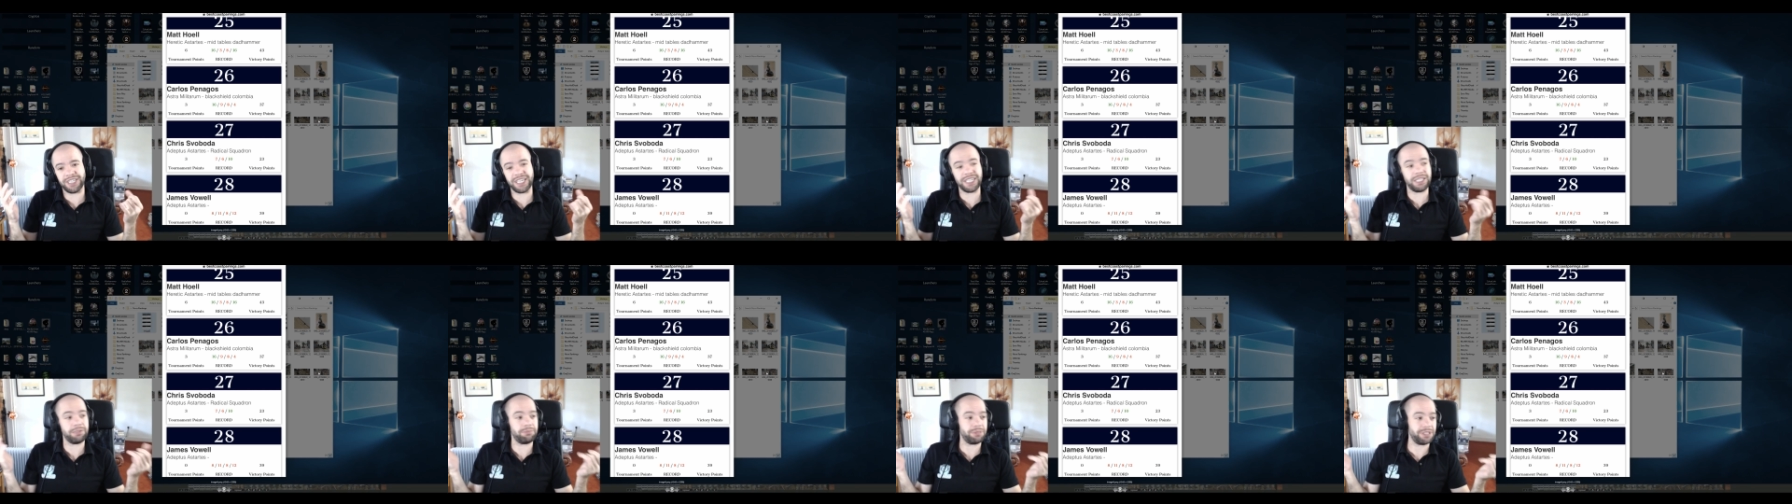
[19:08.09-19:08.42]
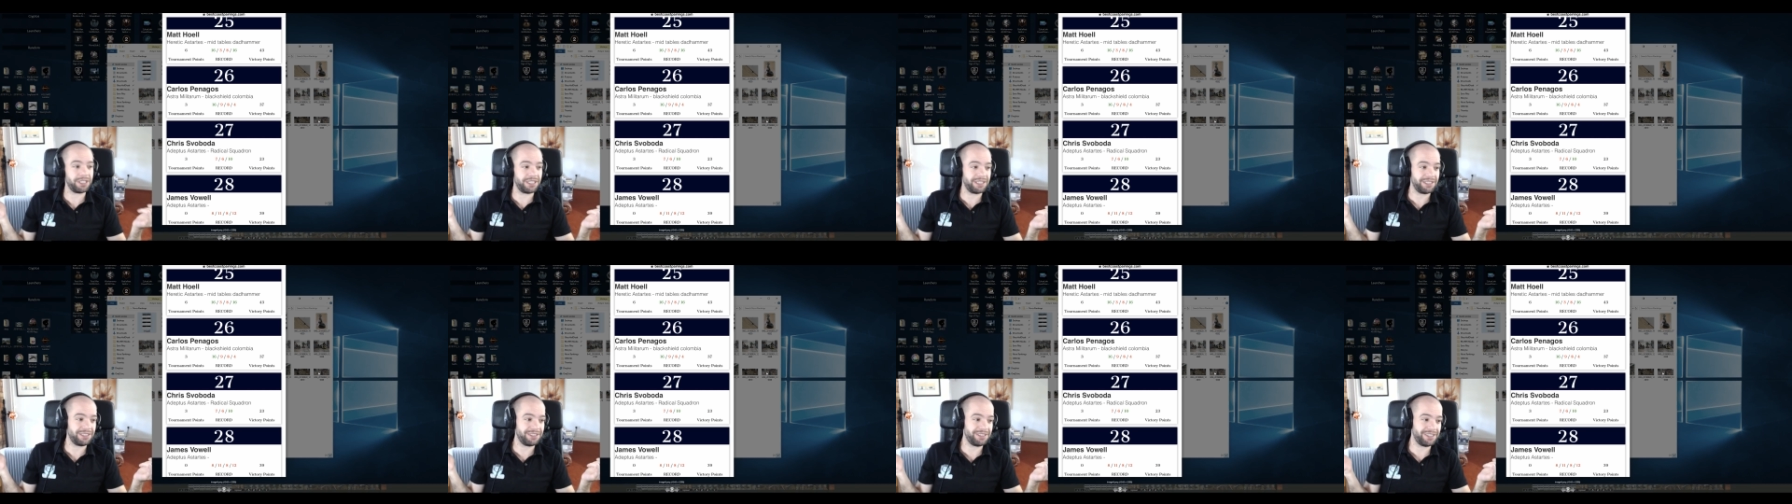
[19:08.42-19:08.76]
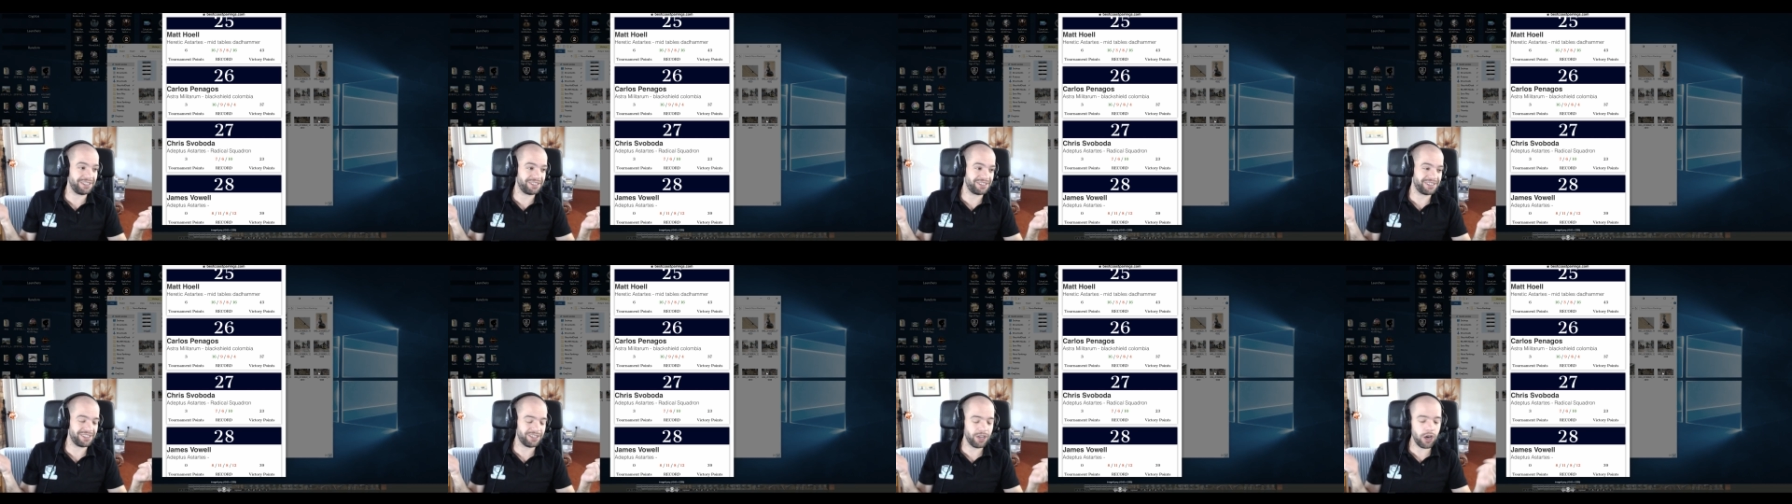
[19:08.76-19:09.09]
anybody,
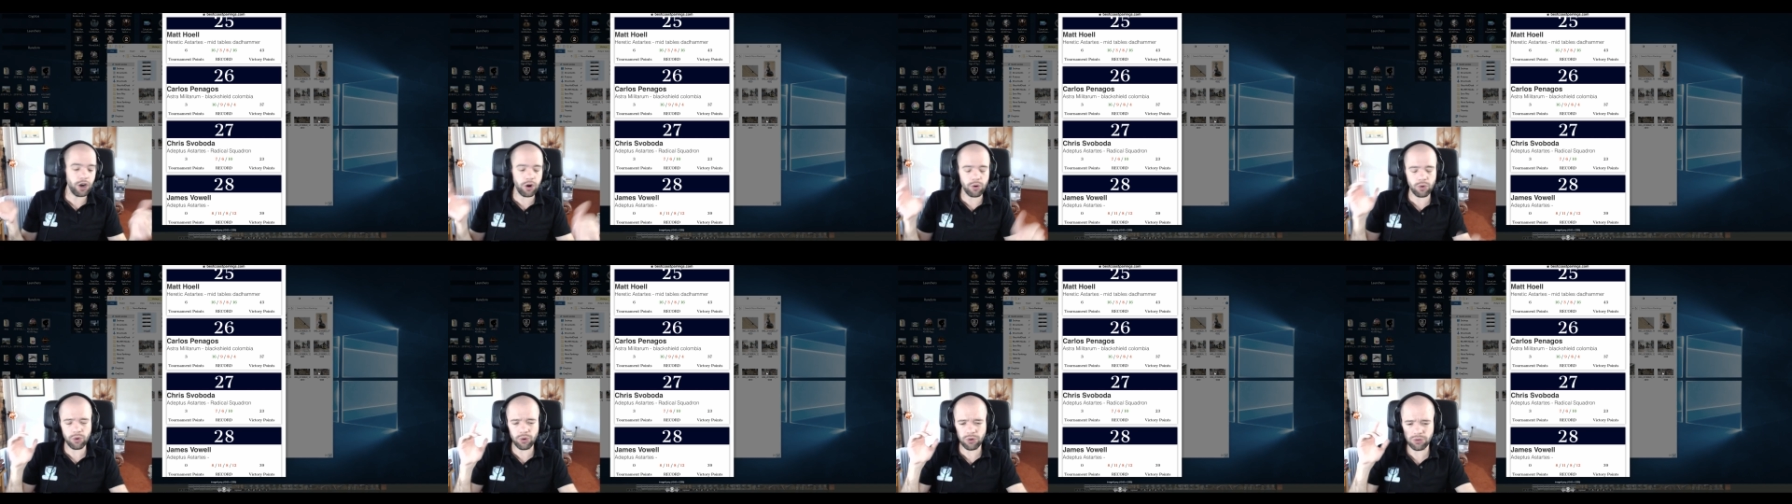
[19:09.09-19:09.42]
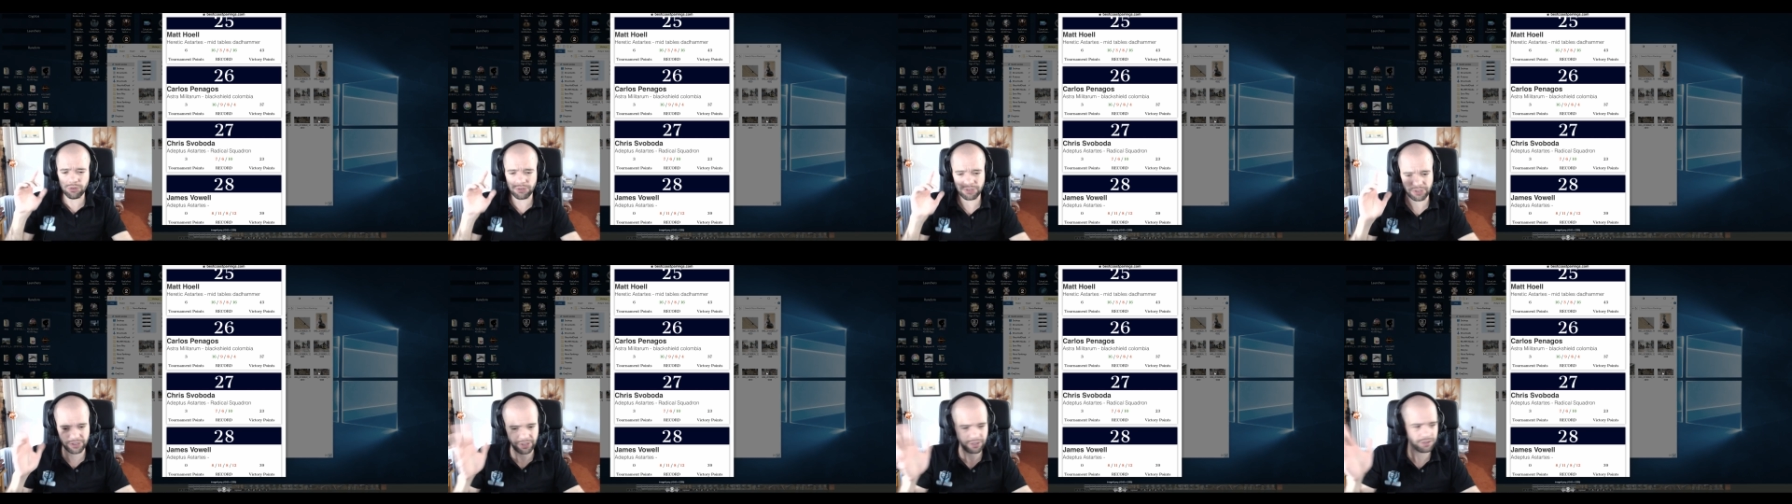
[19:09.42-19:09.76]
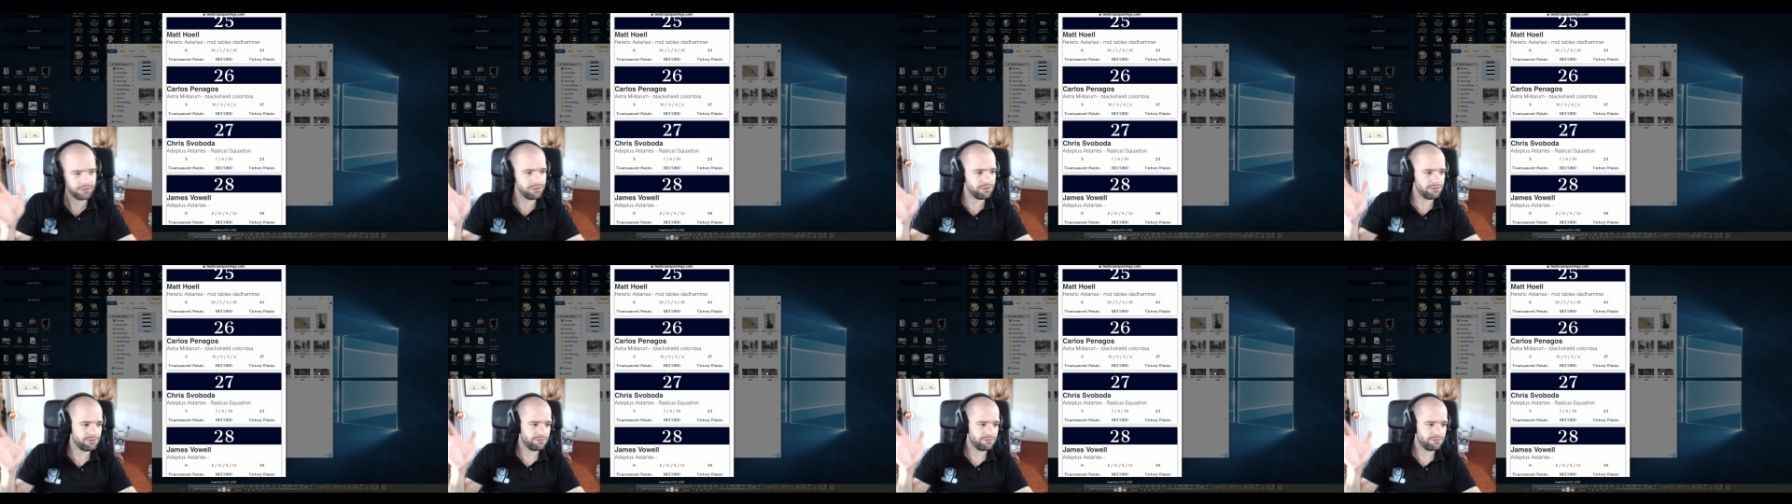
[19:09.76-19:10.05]
does it? Oh, also,